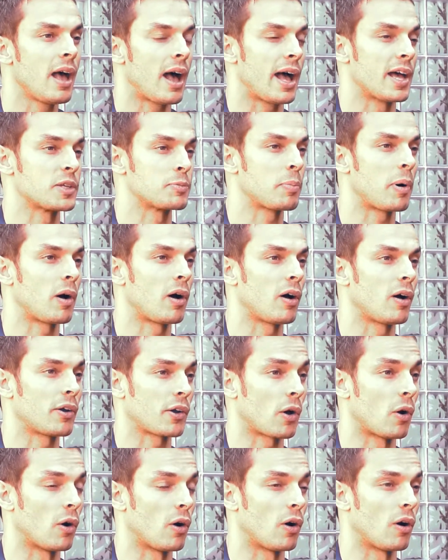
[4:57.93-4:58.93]
as
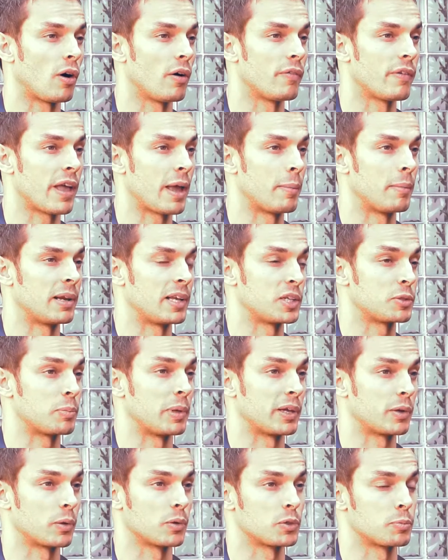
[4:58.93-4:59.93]
part of Emily
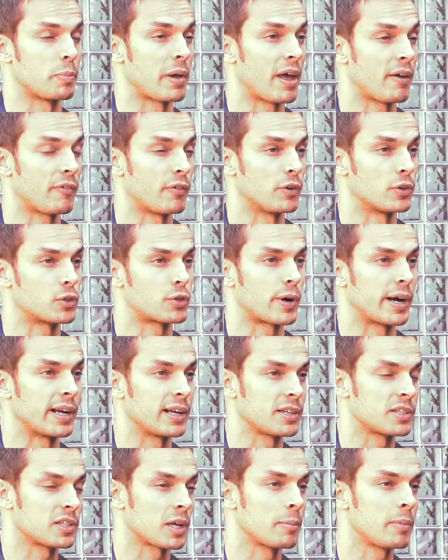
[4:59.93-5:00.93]
Splickle's Barefoot
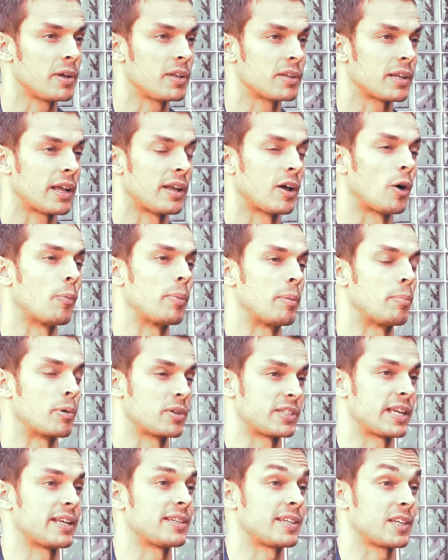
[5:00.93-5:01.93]
Training Summit, and I'll be
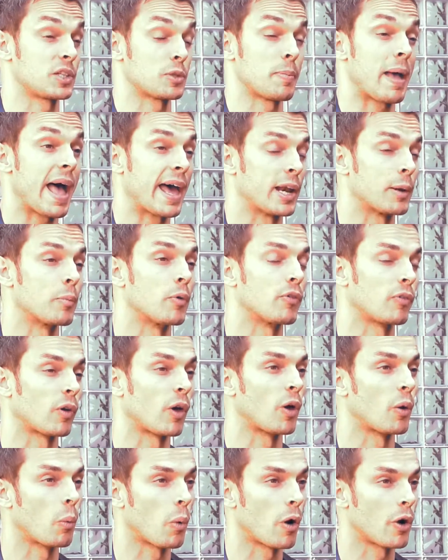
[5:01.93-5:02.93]
presenting some Animal
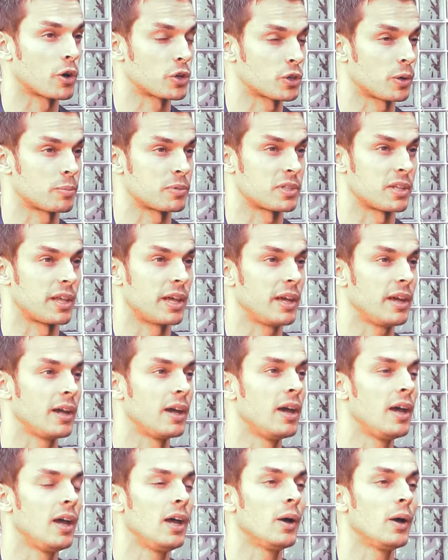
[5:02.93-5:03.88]
Flow workshops there.